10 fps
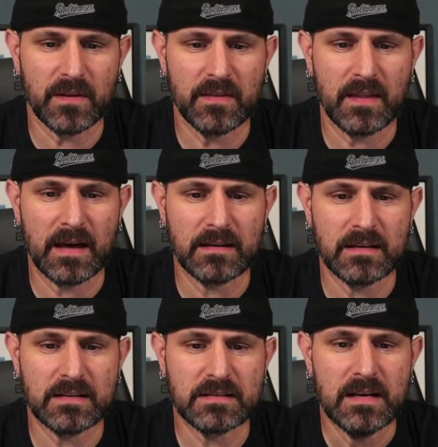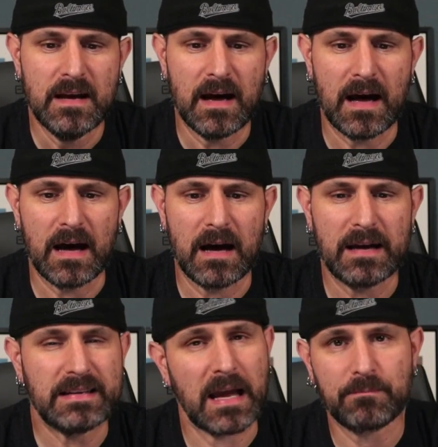and that is a
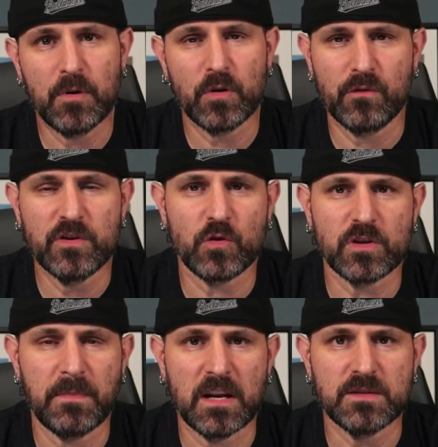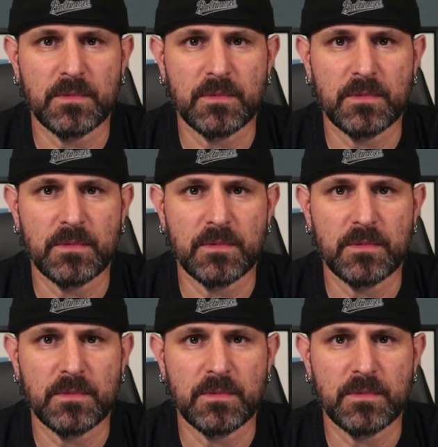deck building resource management